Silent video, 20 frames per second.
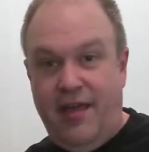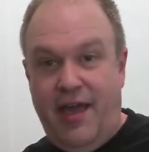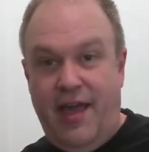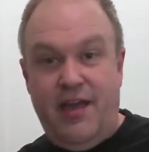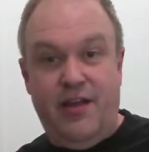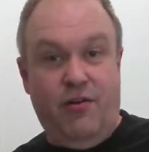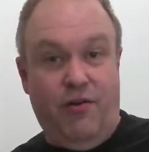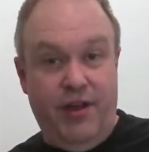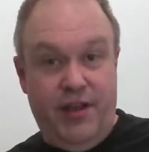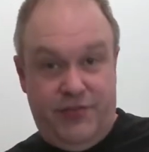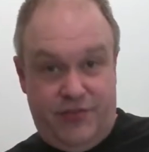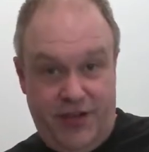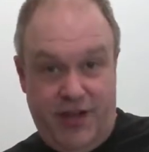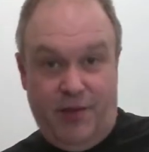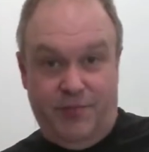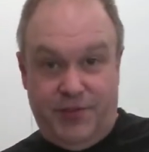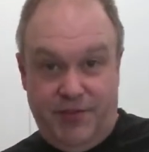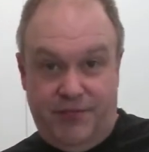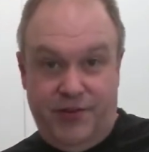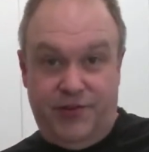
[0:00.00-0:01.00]
And it always
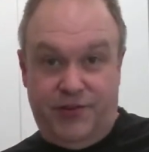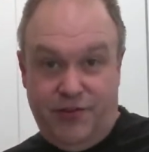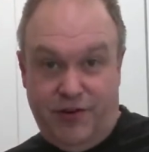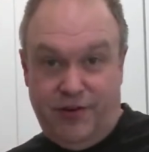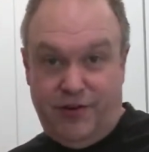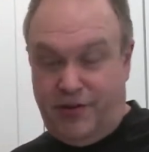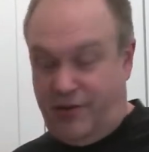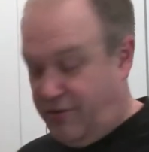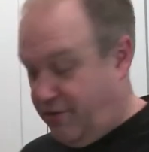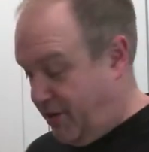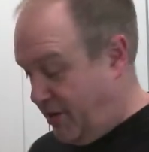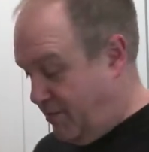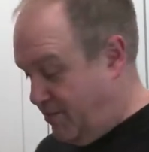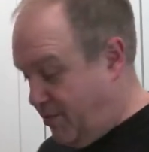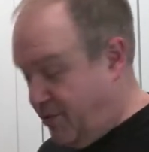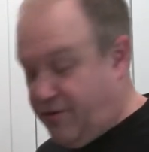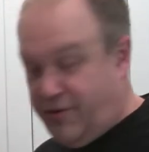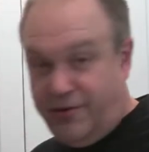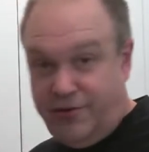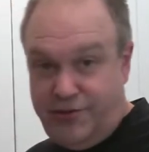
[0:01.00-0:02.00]
helps if you turn on the correct
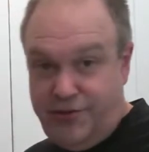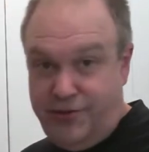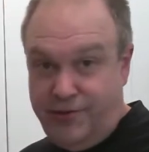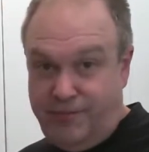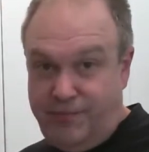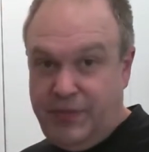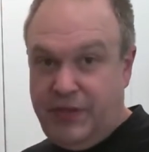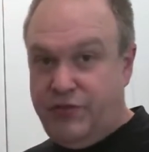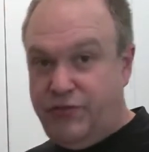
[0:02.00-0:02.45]
burner too.